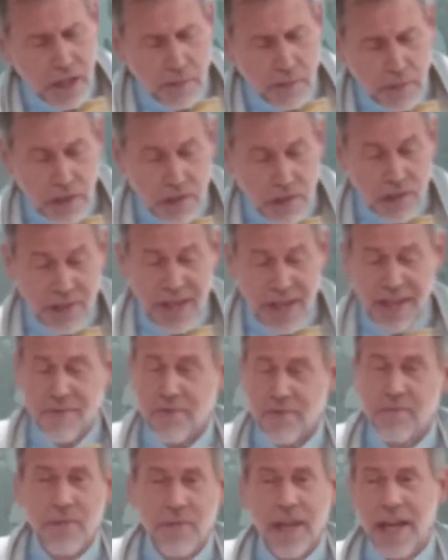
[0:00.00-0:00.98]
But aside
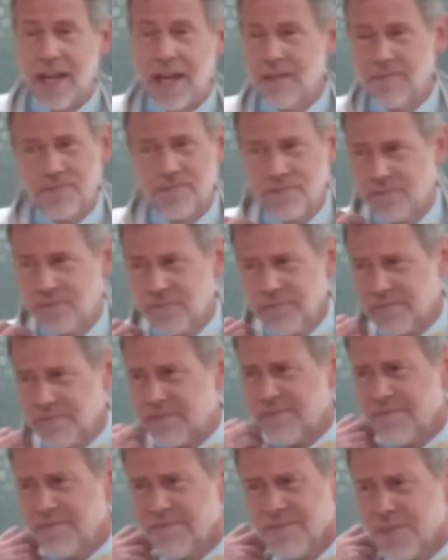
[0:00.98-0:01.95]
from that,
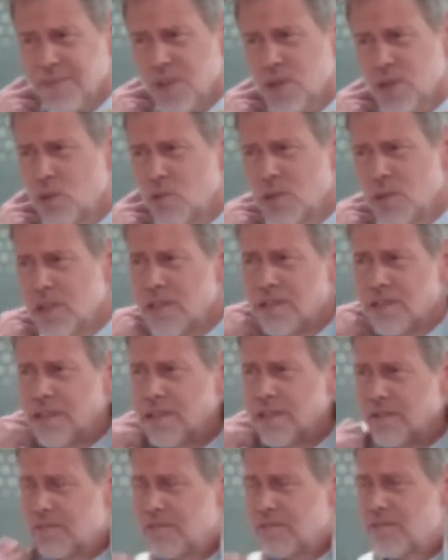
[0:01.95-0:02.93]
you really
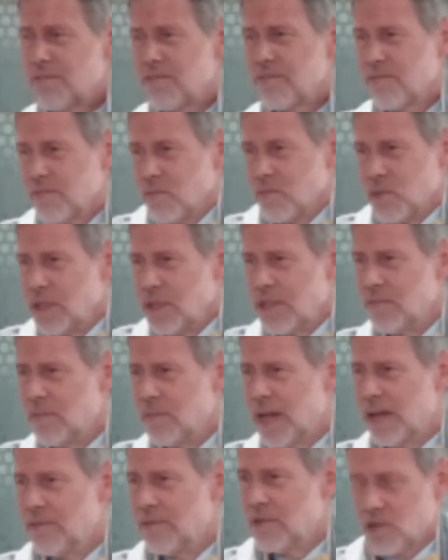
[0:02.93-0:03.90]
didn't read
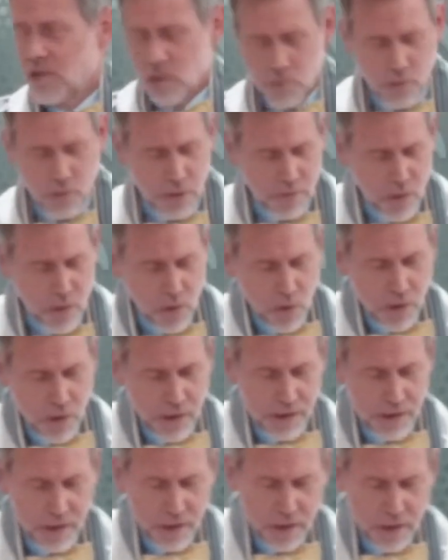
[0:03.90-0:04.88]
about the Supreme
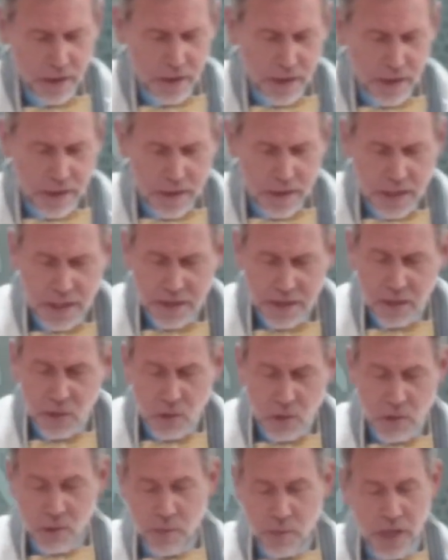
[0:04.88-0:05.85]
Court in the
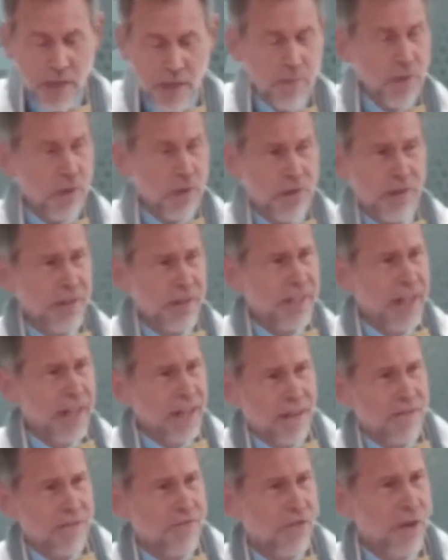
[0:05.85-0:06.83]
newspaper, certainly
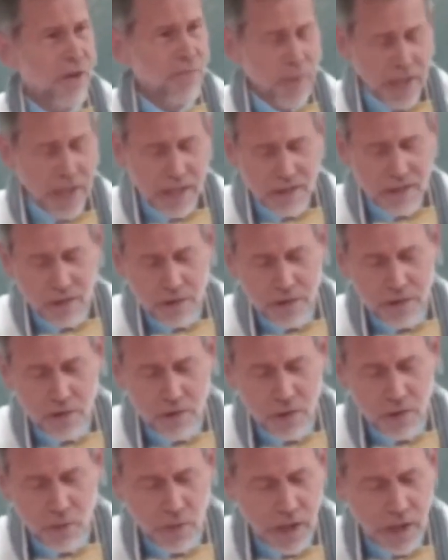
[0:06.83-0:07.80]
not the front page of the
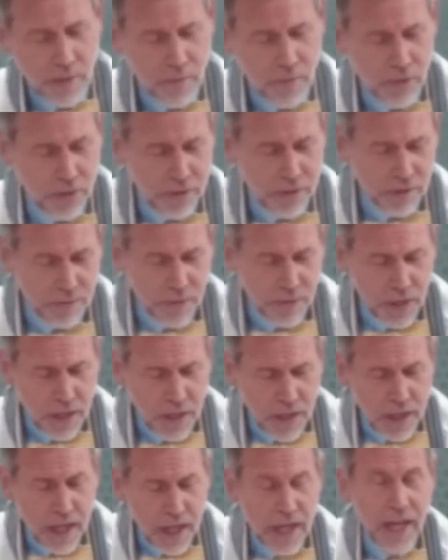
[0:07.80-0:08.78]
newspaper,
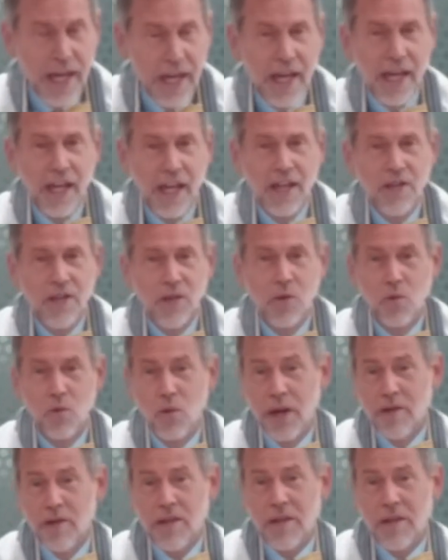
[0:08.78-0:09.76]
and you
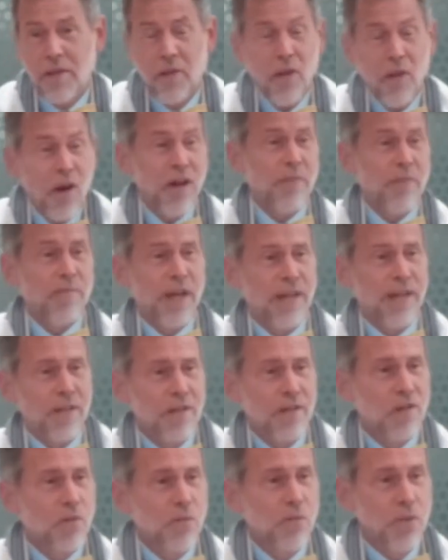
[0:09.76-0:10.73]
rarely thought about the
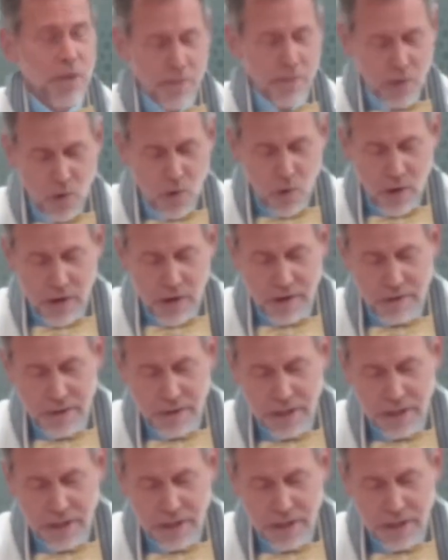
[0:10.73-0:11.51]
Supreme Court.